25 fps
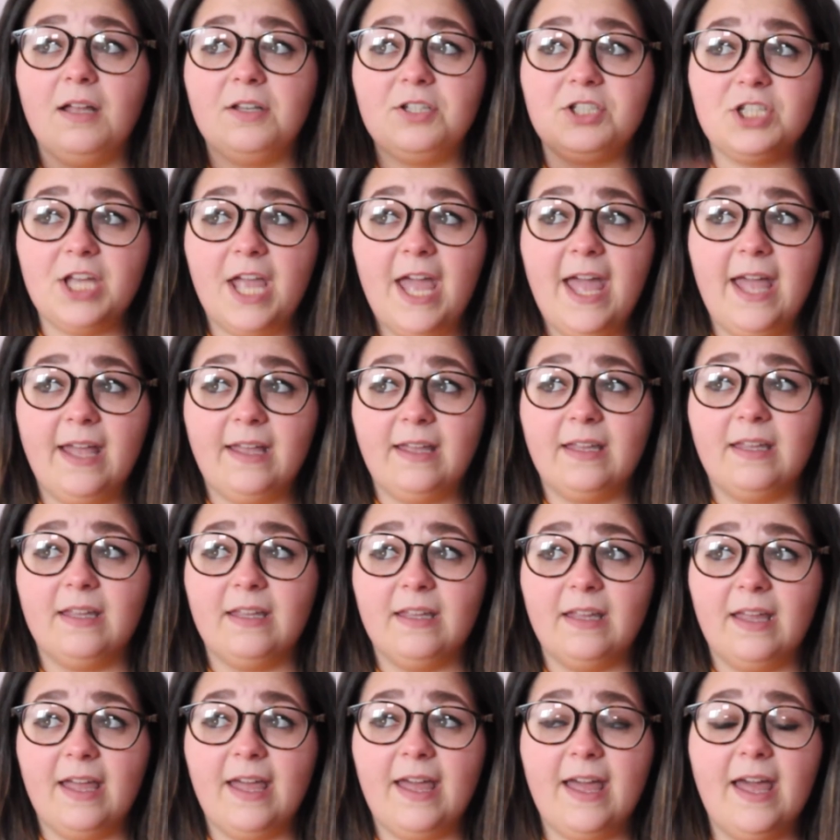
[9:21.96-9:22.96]
check
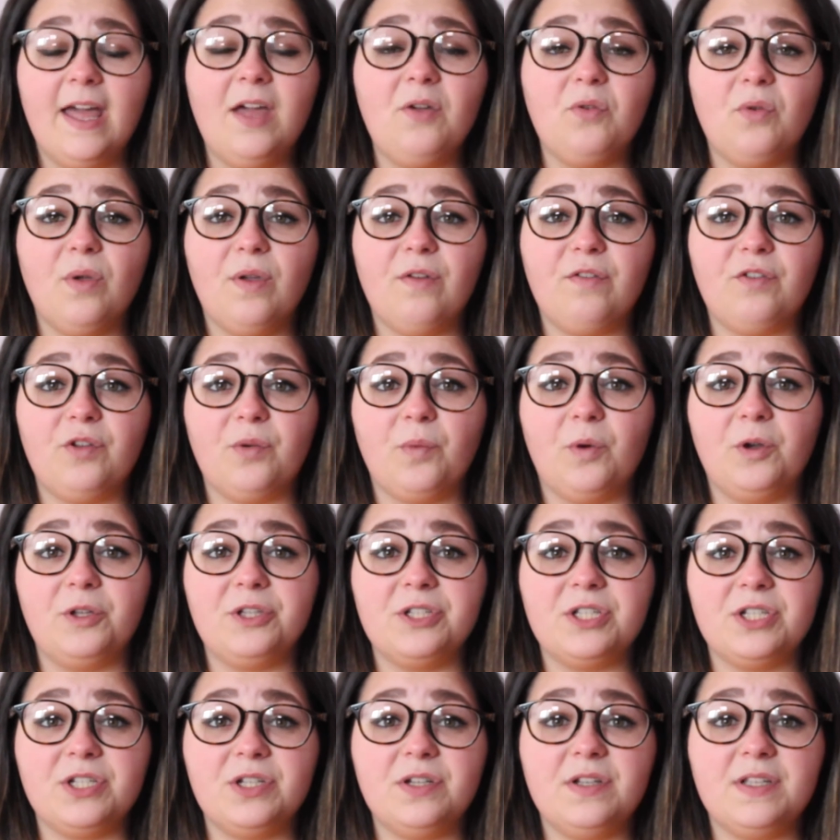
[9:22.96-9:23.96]
it out if you
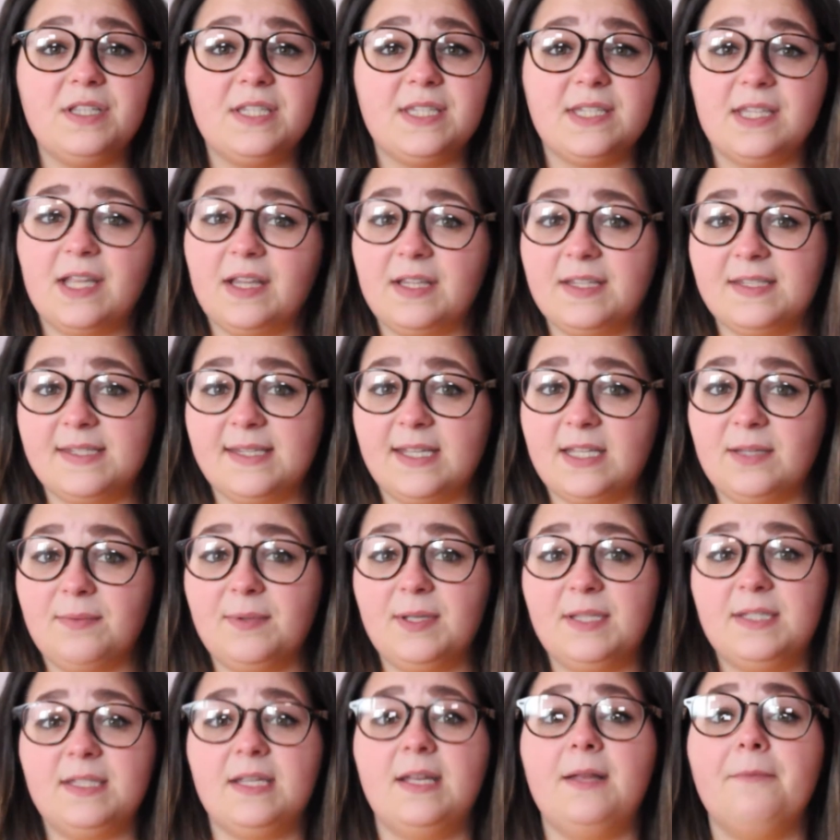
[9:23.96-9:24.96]
want to. It's still in
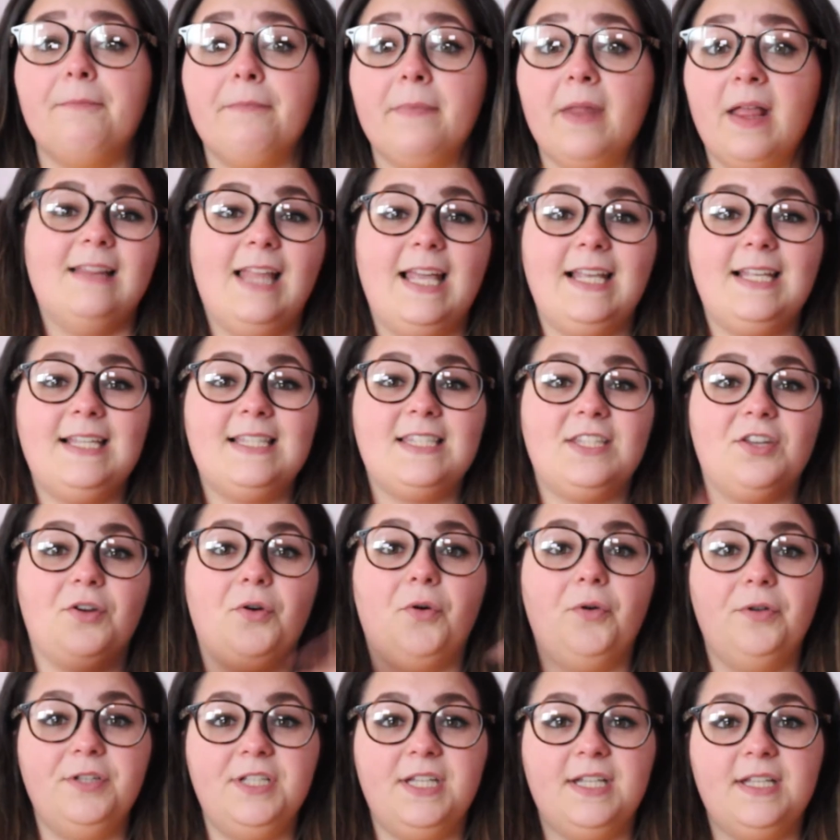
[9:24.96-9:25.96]
cinemas. Links to
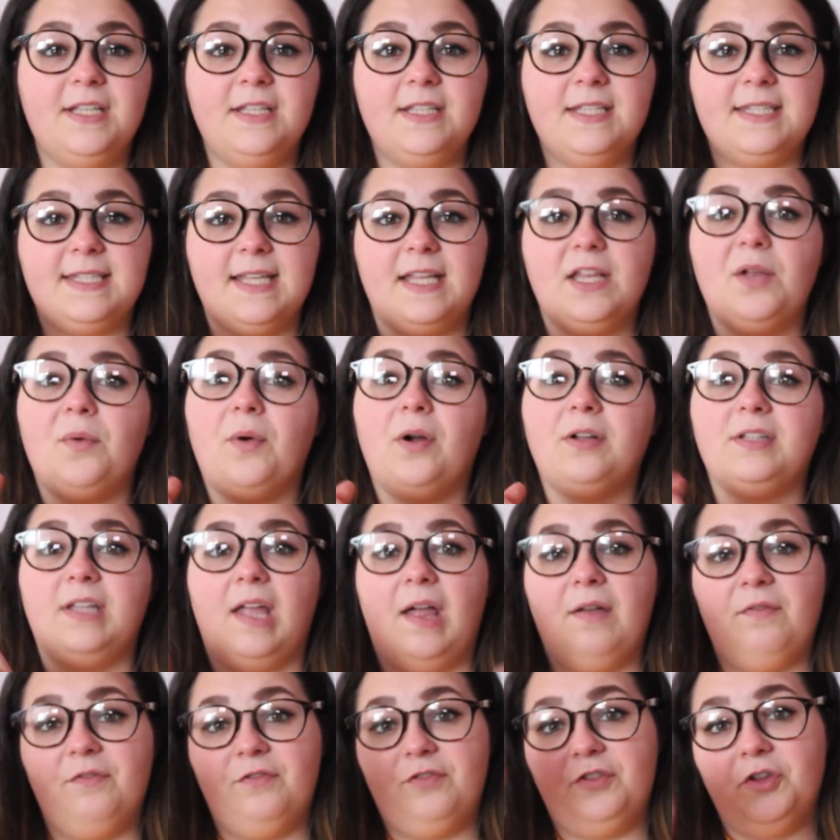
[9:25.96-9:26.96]
Odeon, Cineworld
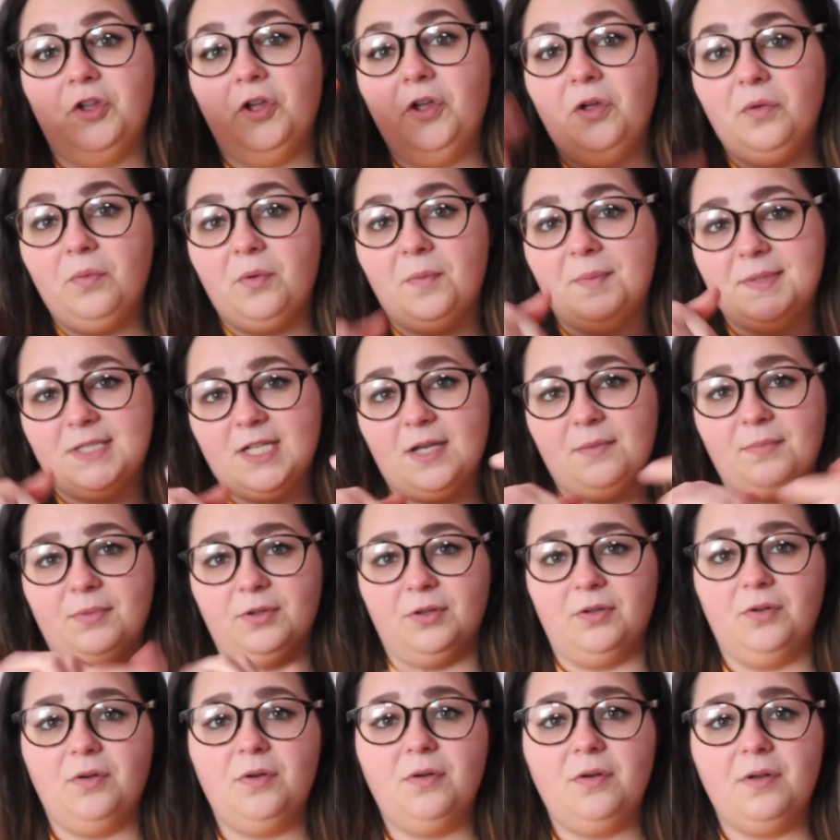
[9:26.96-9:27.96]
and Vue will be down
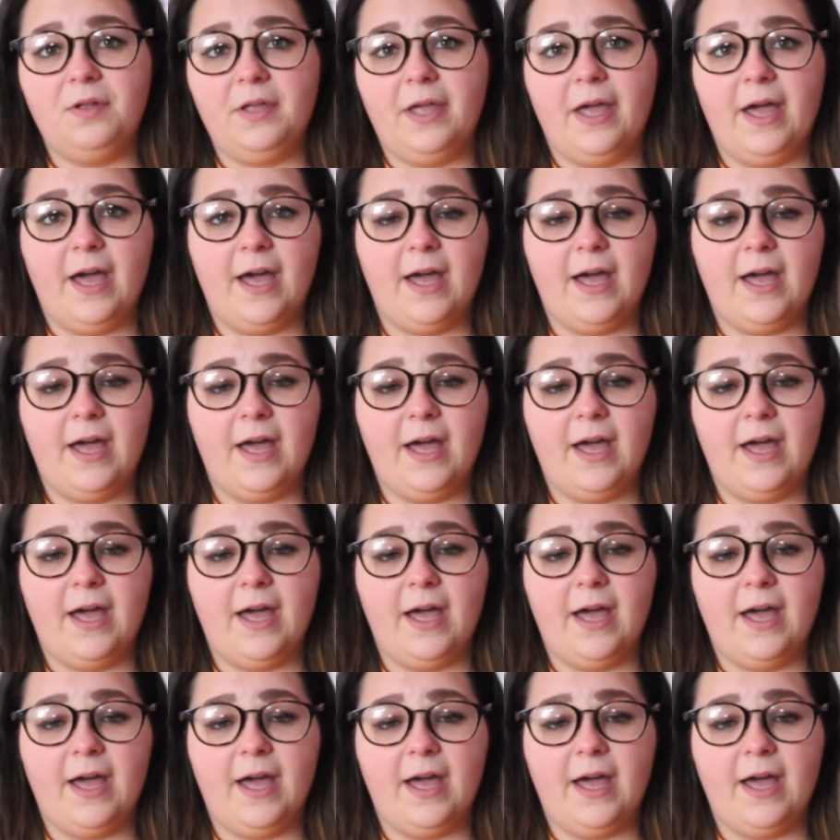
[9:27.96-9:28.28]
below.